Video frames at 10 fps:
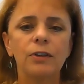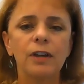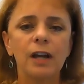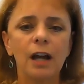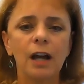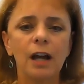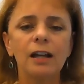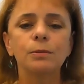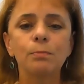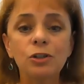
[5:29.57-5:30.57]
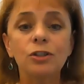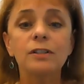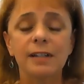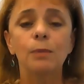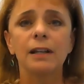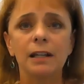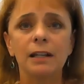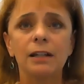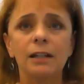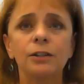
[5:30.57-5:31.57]
You know, the IALD mission
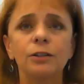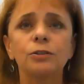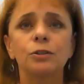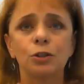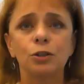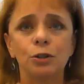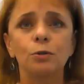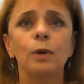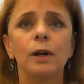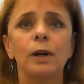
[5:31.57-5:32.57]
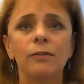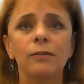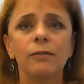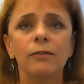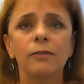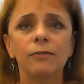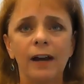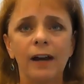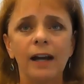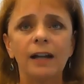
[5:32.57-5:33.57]
statement is to
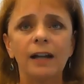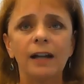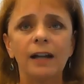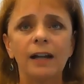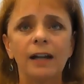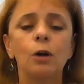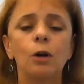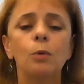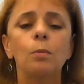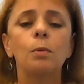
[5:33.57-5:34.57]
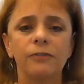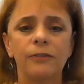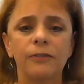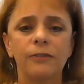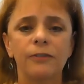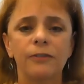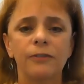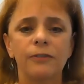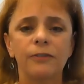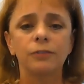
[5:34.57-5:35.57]
advance the global
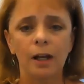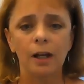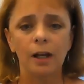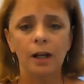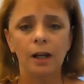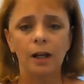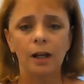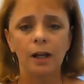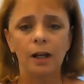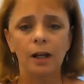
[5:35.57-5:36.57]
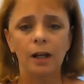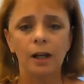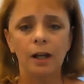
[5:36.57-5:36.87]
profession of lighting design.